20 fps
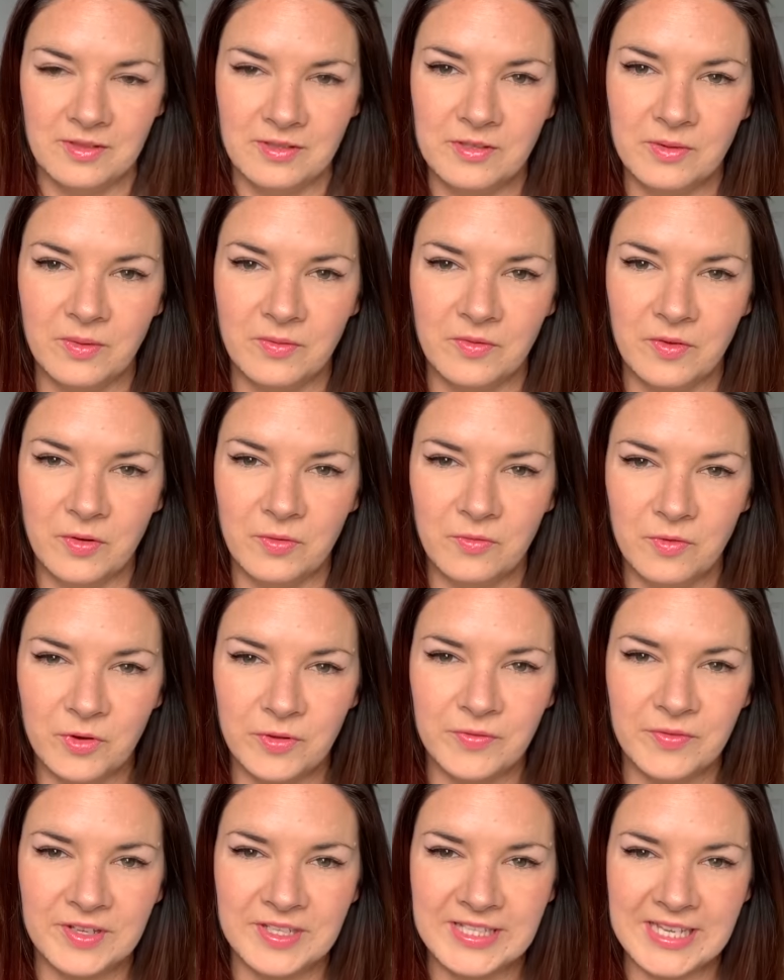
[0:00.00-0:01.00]
So I've got
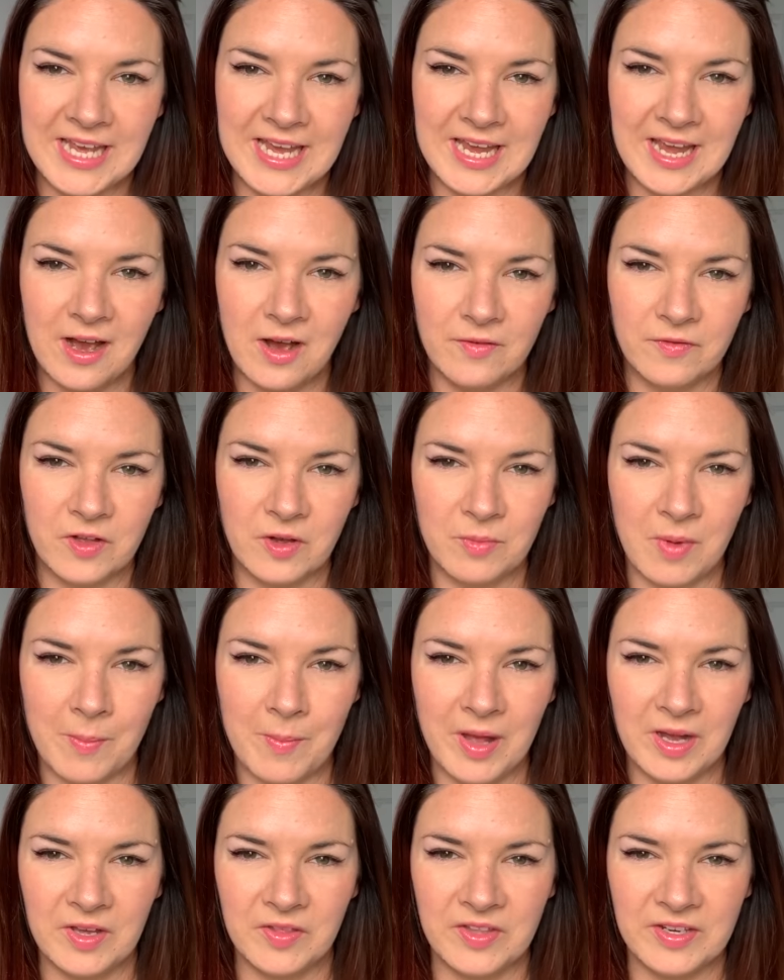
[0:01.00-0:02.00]
Rufus here. I've got my
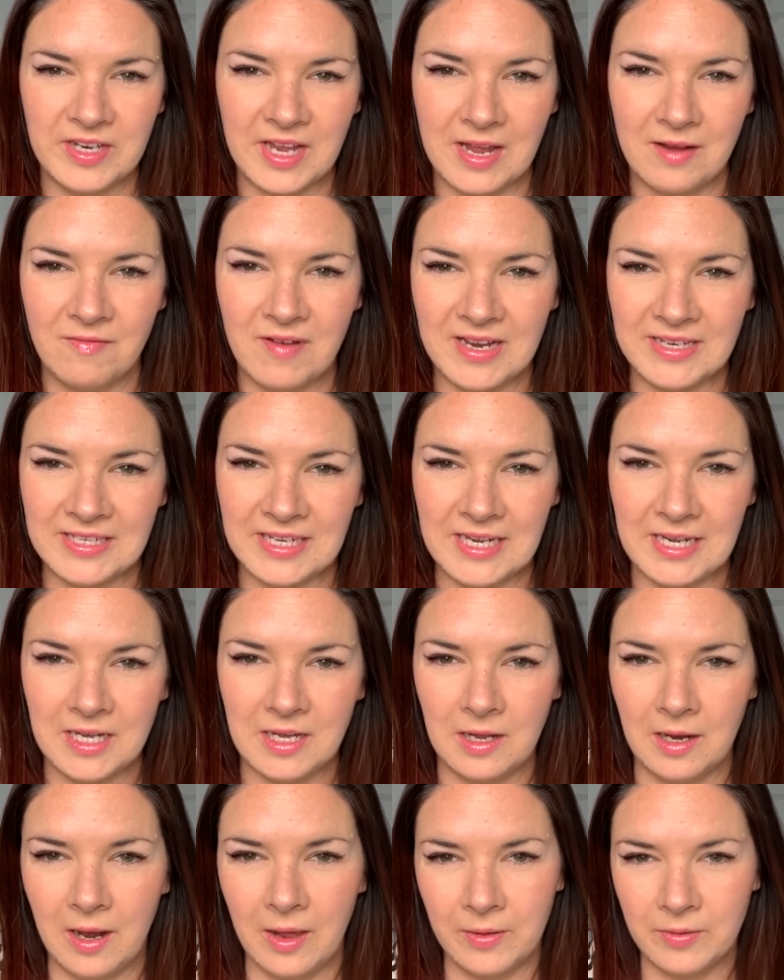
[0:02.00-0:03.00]
mug of the day ready,
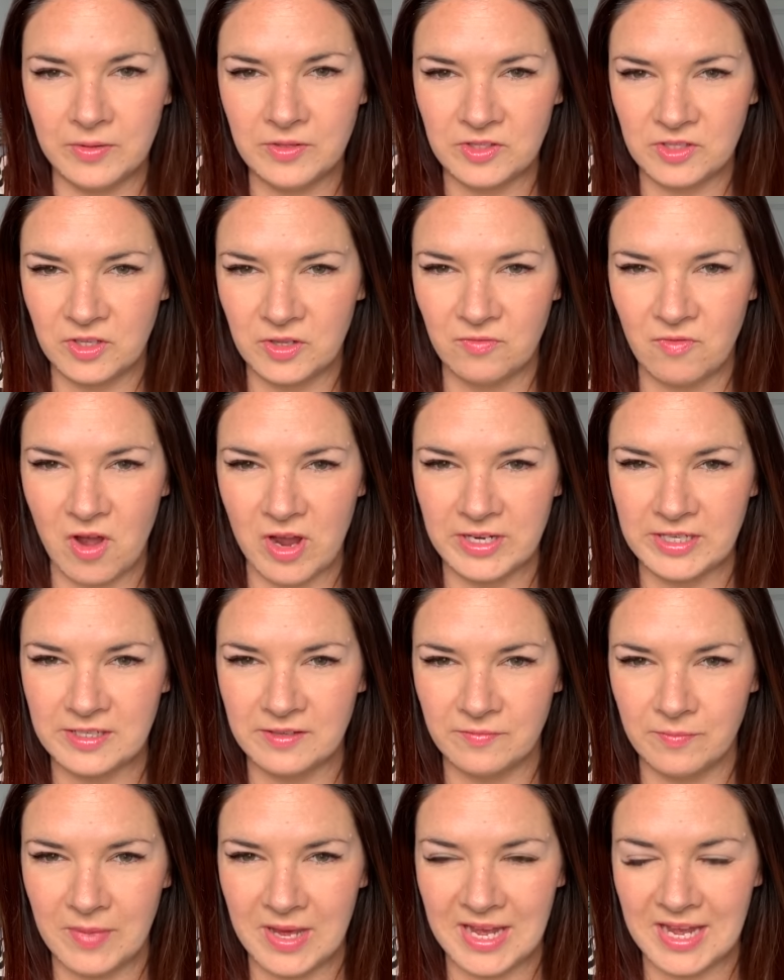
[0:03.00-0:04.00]
clothes to the right of
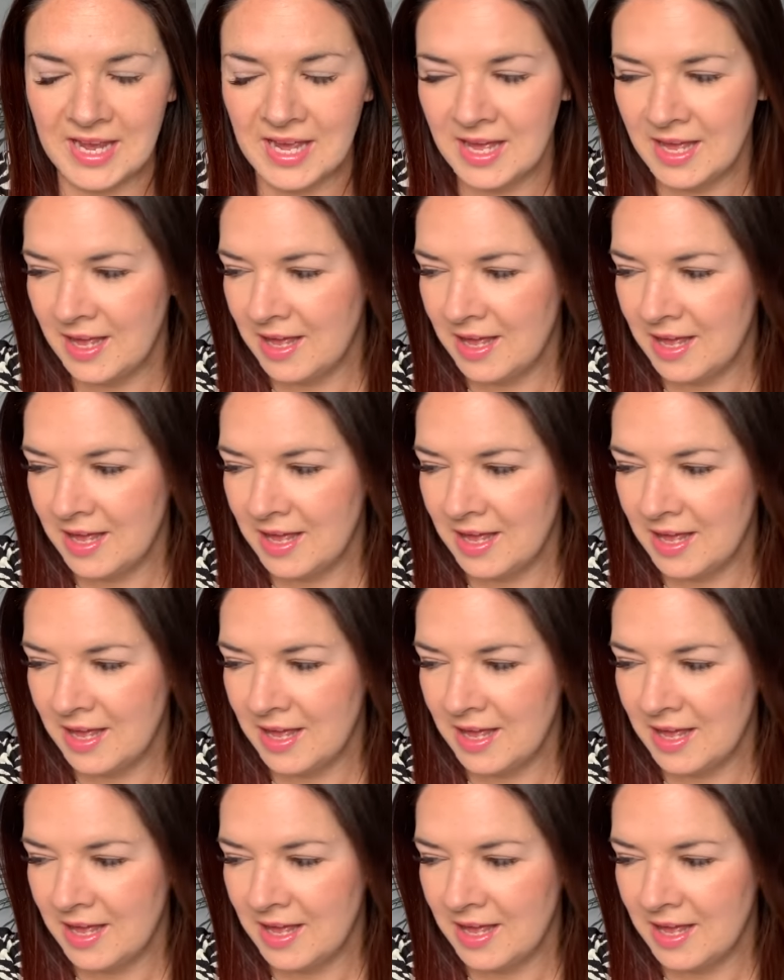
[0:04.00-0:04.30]
me.